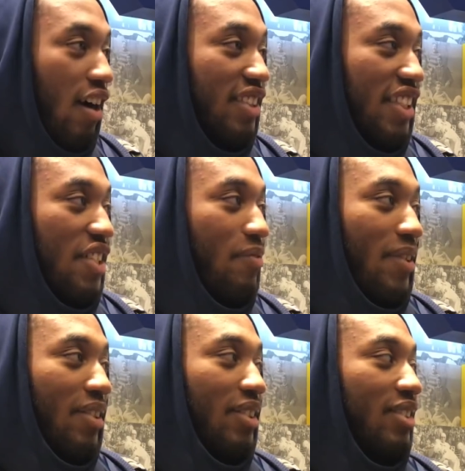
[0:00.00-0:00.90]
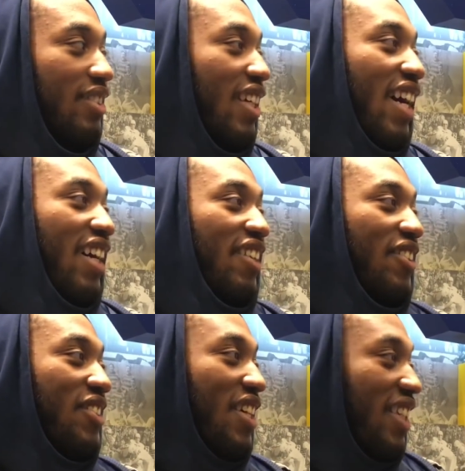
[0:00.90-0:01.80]
It's a good feeling.
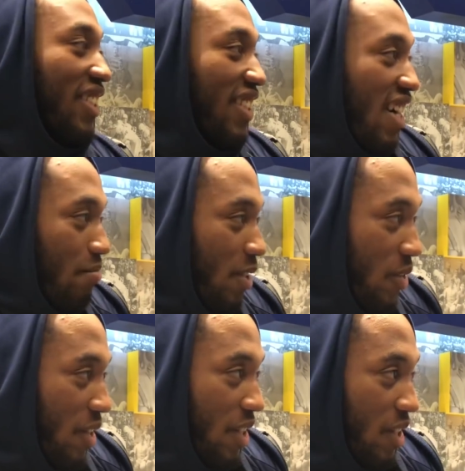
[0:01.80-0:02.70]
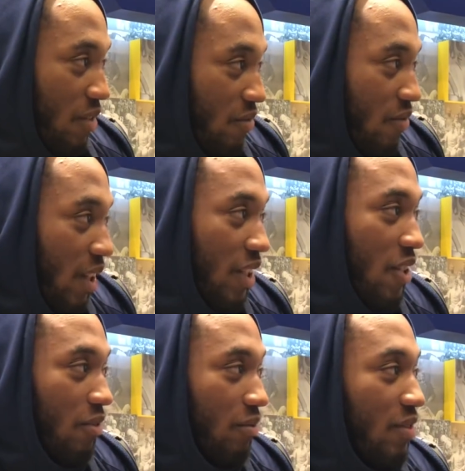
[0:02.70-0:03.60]
There's not much you can do, like, you
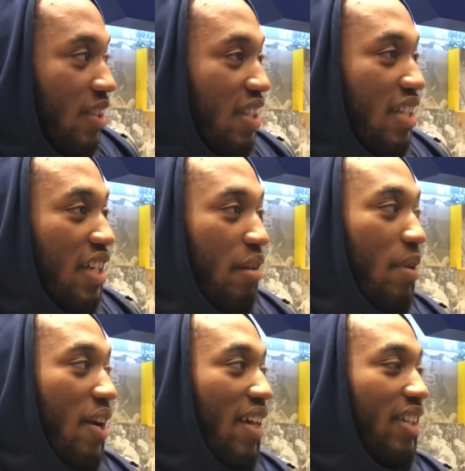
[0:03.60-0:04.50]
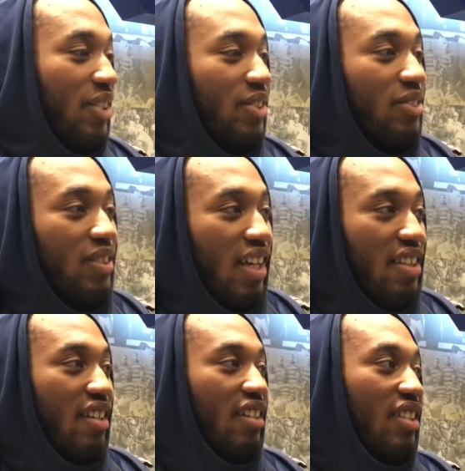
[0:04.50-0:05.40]
know, compare that to. I
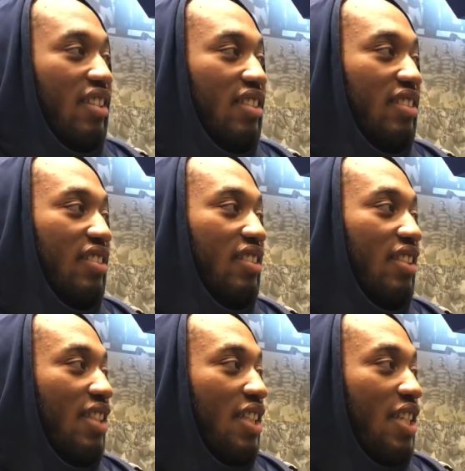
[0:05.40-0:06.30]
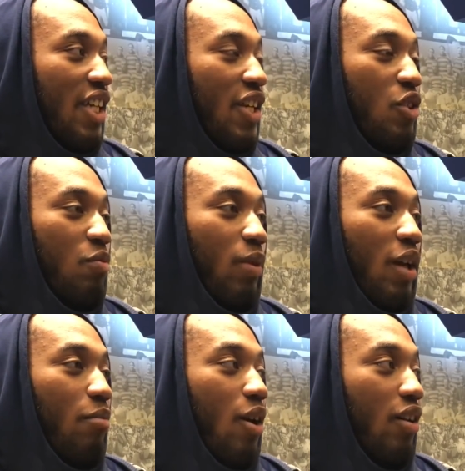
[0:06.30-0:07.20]
think you know, just
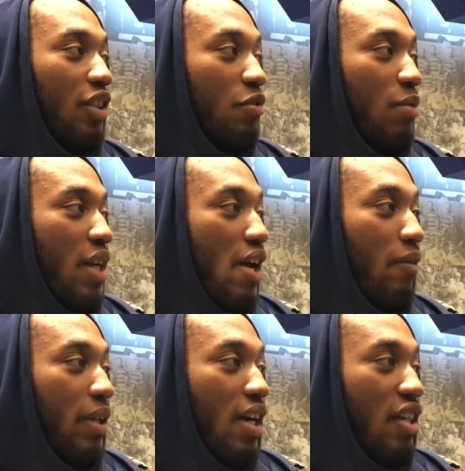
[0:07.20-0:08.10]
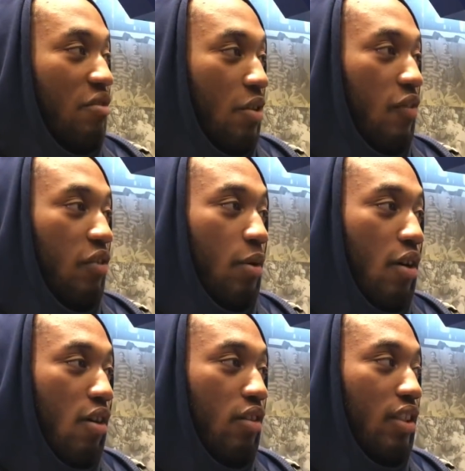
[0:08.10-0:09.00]
playing ball and just being able to knock someone off the
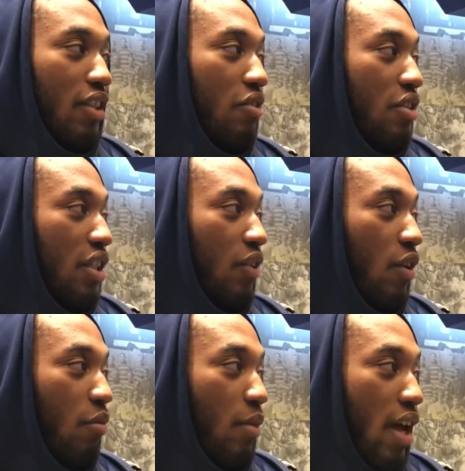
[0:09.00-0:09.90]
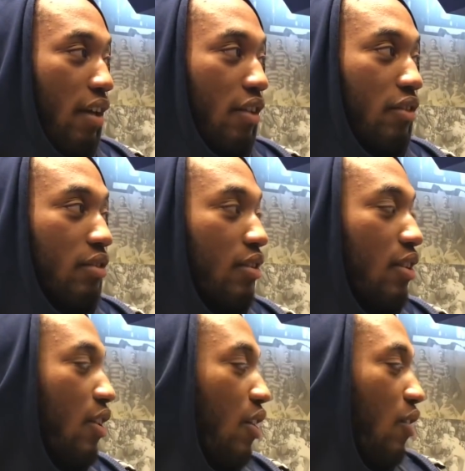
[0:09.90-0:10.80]
ball and, you know, seeing the running back, you know,
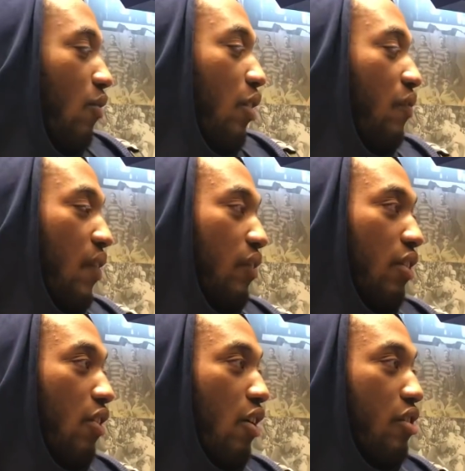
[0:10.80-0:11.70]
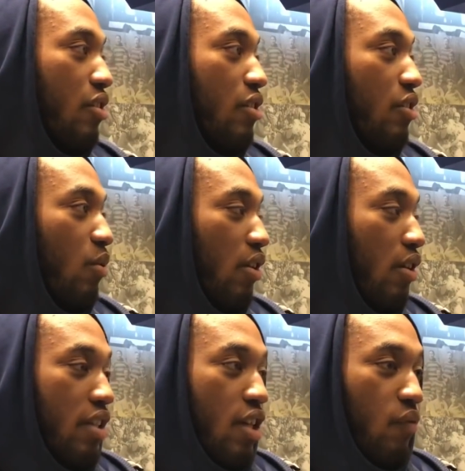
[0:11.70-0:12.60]
run 15 yards, 20
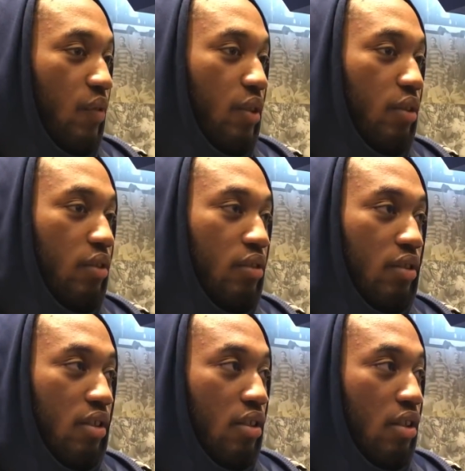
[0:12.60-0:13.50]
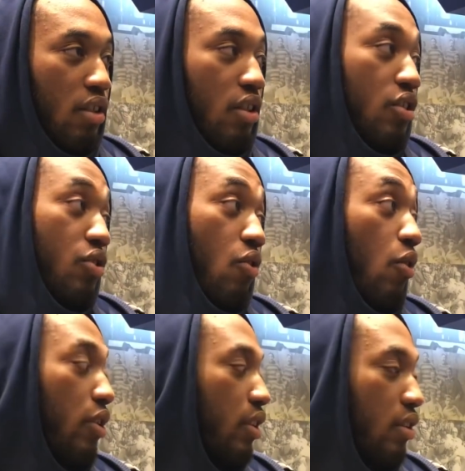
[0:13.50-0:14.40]
yards downfield, score,